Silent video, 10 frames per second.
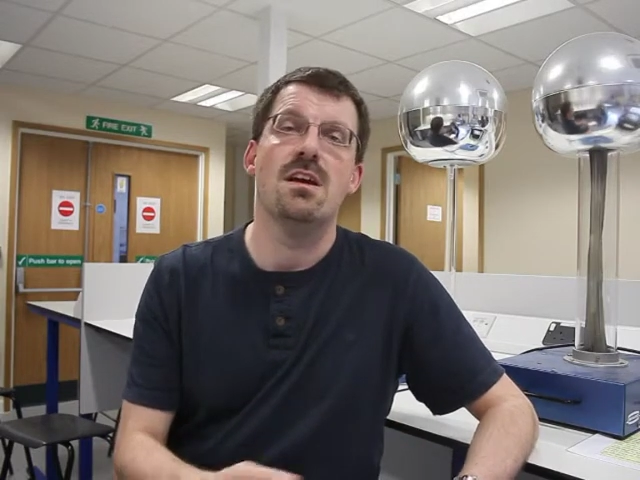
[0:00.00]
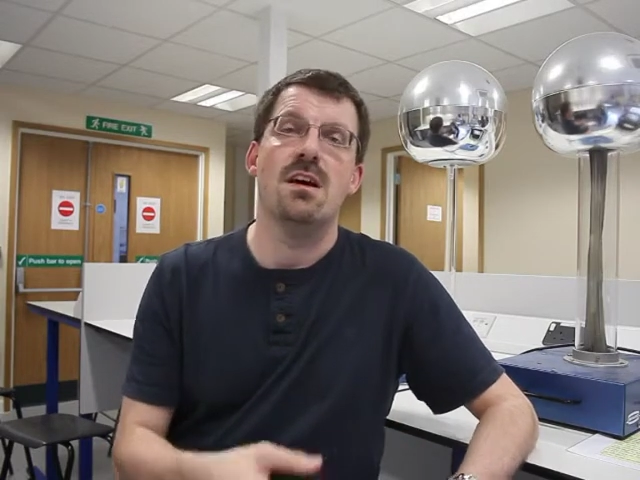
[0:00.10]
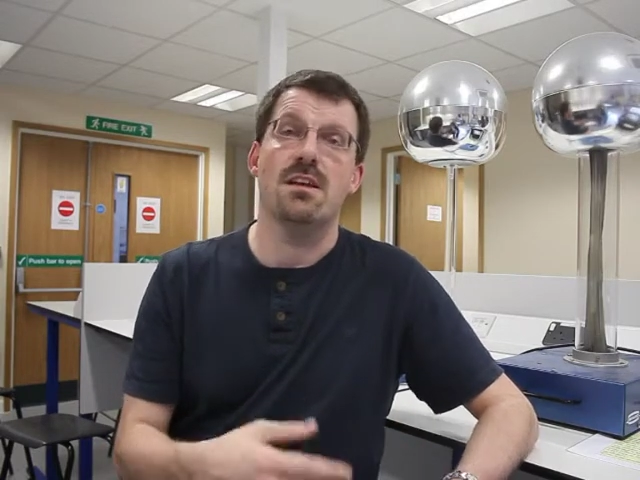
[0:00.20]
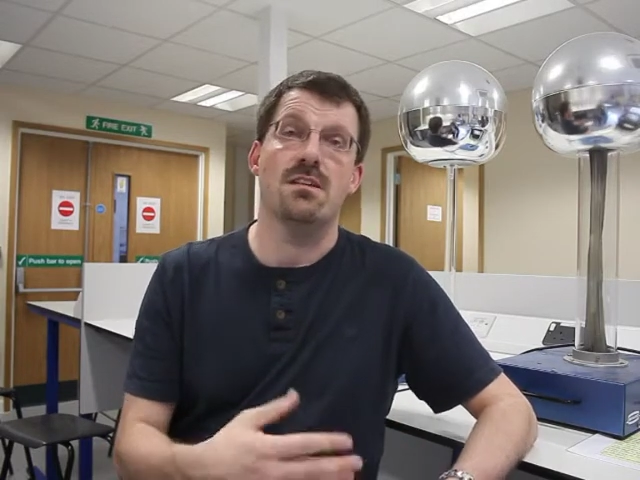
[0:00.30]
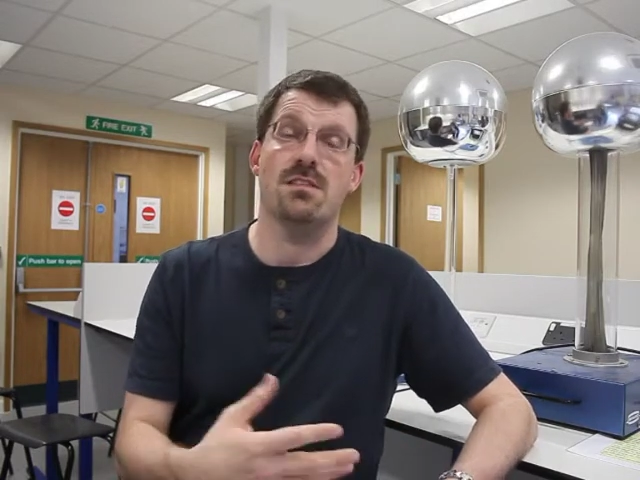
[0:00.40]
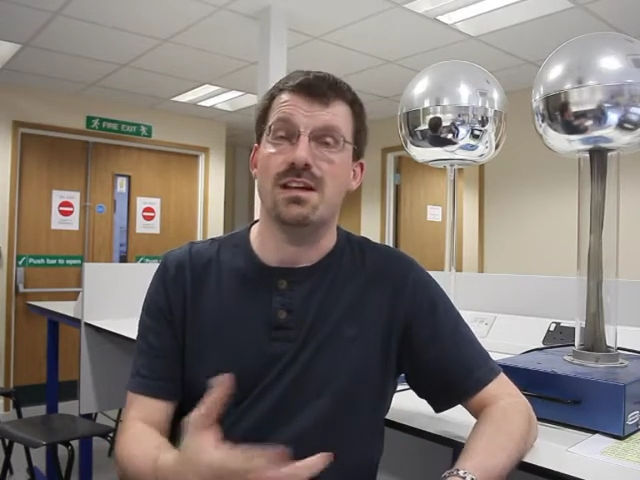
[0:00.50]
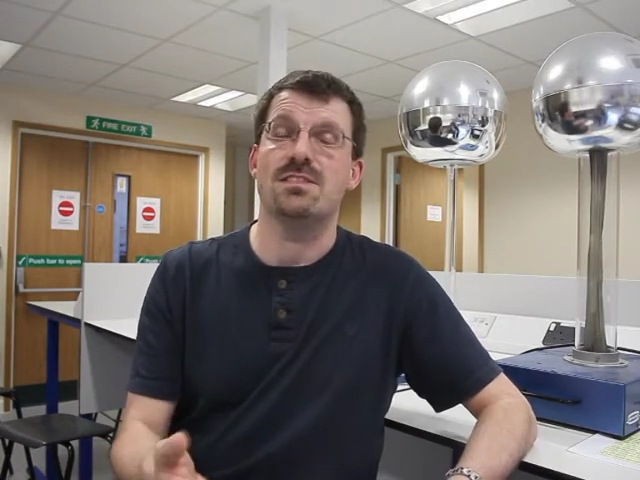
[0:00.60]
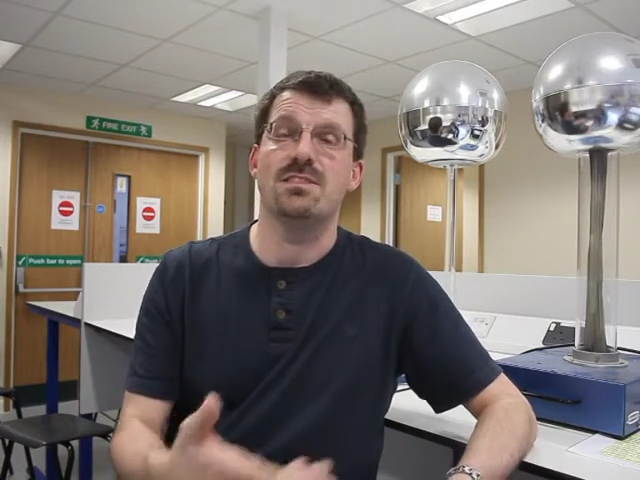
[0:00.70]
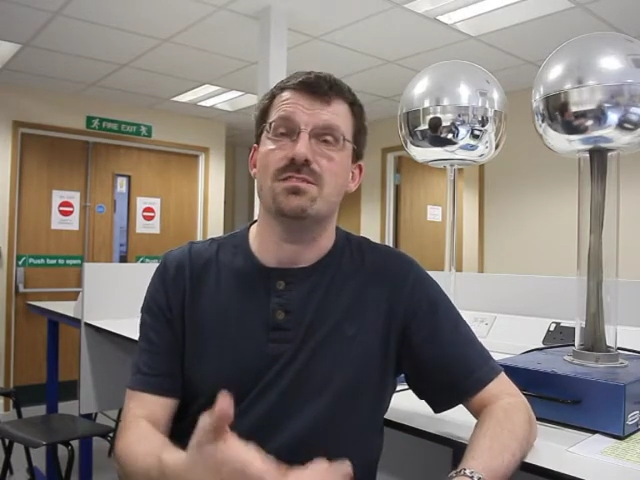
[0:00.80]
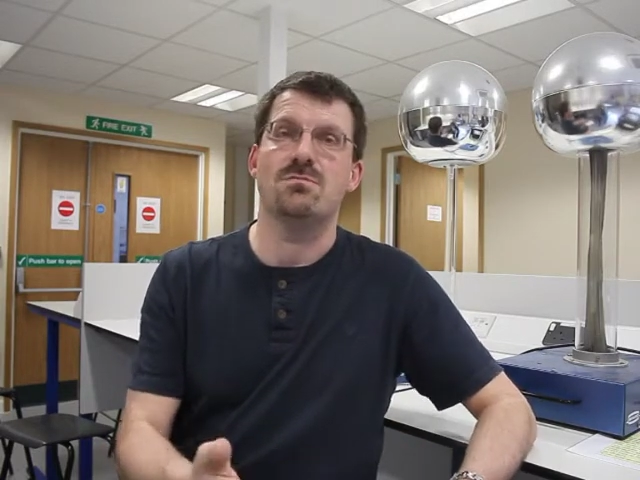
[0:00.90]
And I'll actually
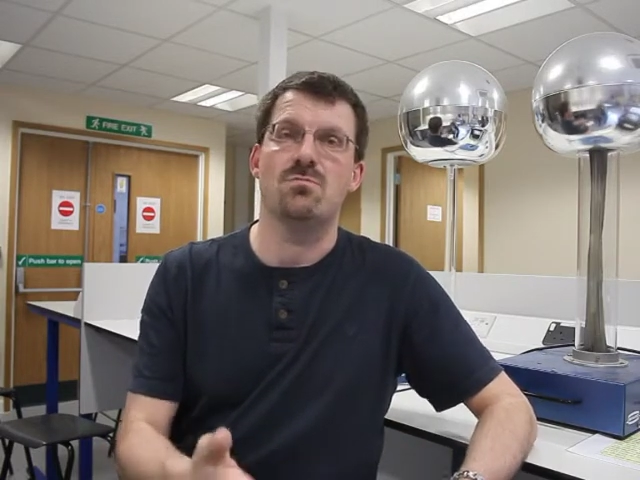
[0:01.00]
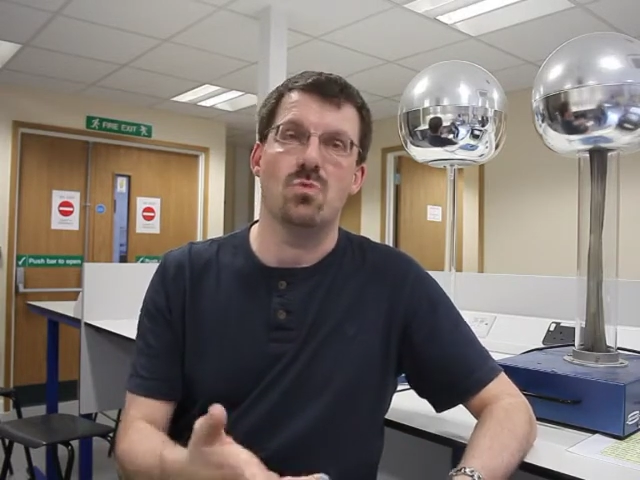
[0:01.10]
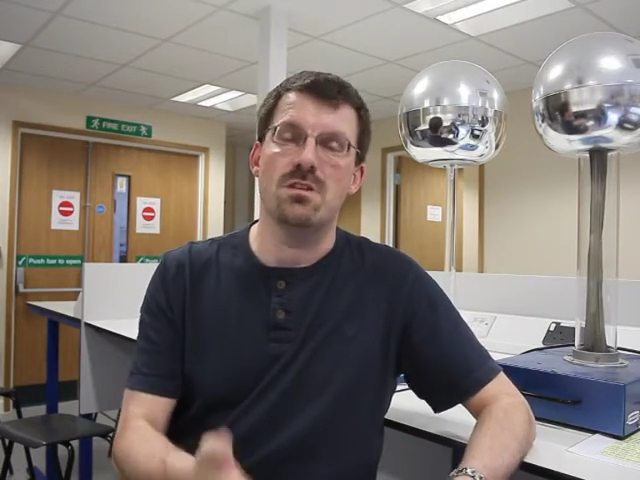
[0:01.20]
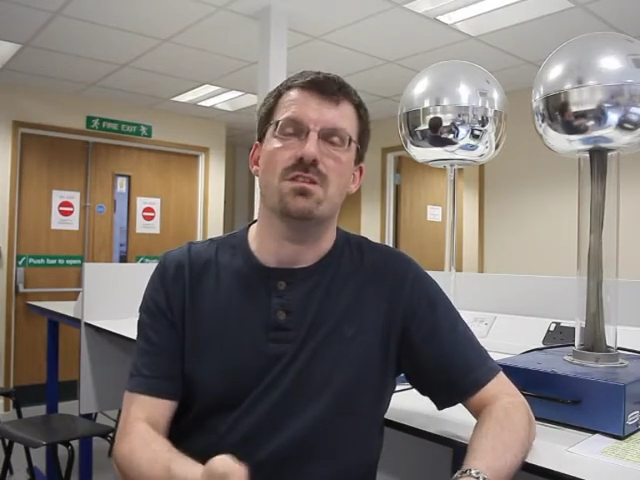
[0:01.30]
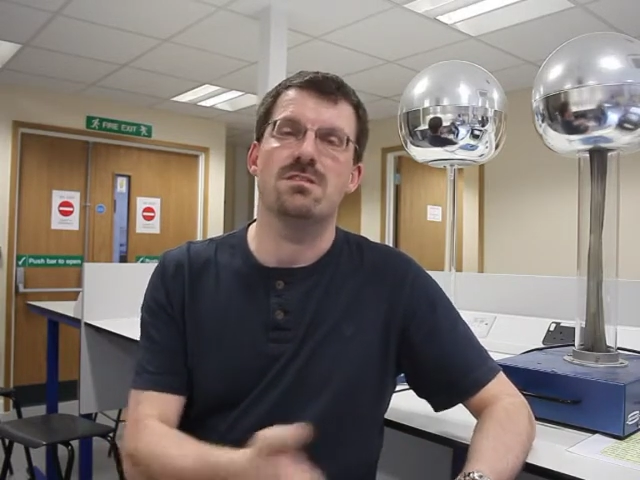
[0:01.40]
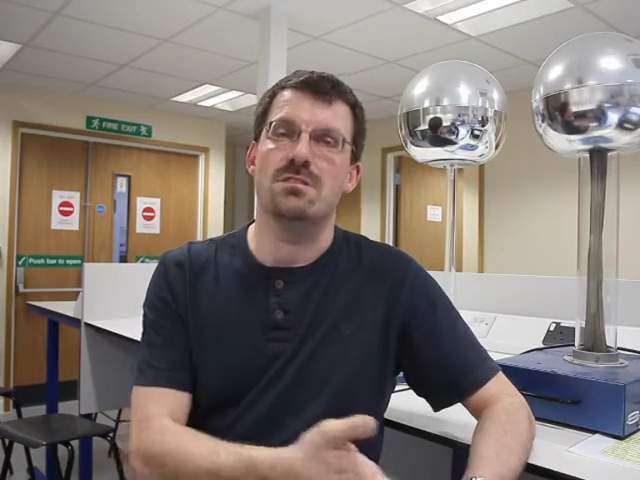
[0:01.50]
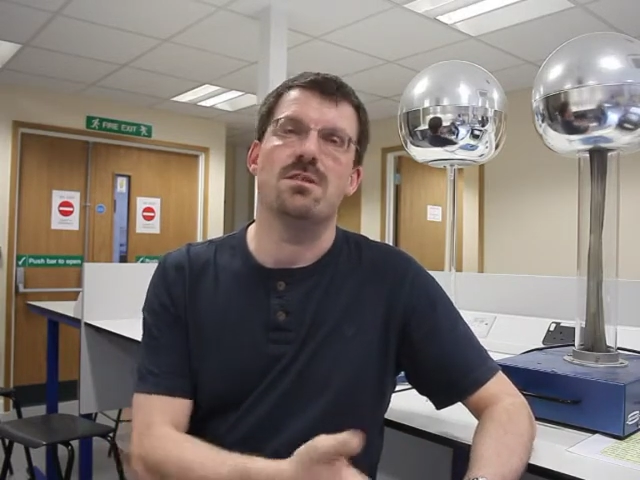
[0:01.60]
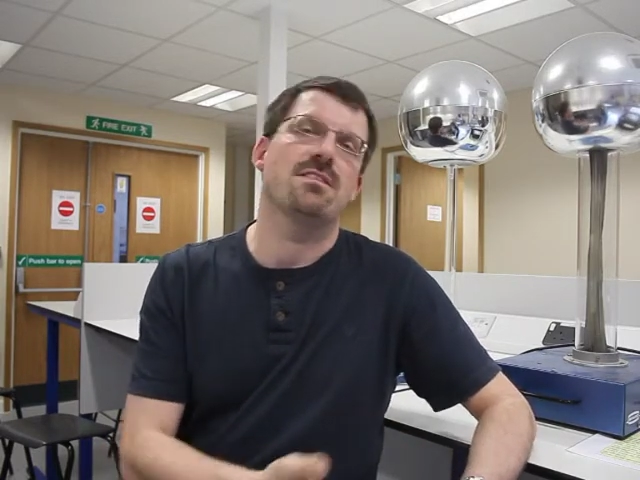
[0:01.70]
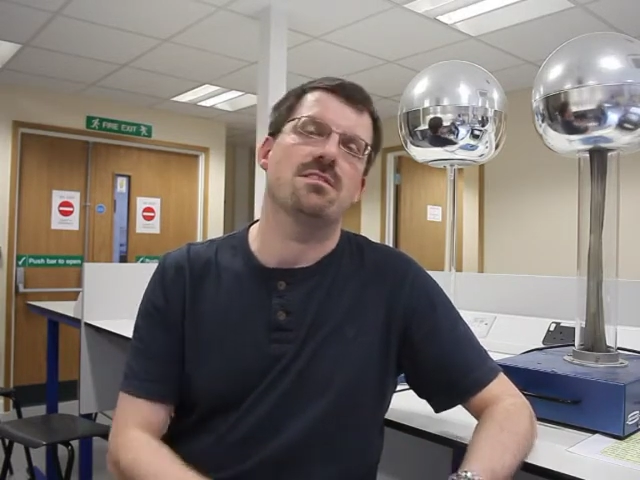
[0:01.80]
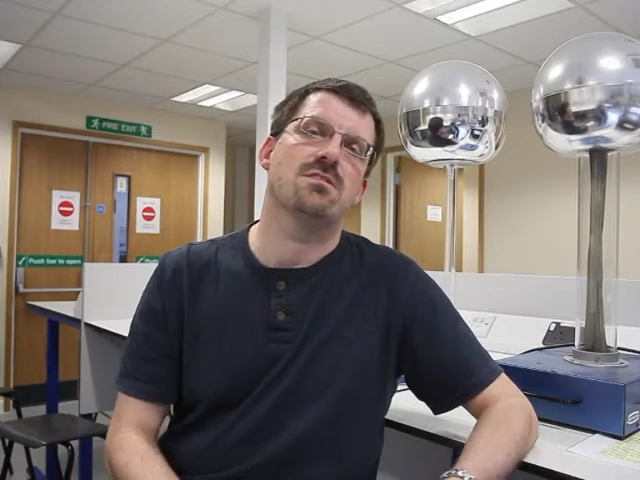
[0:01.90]
just work to answer the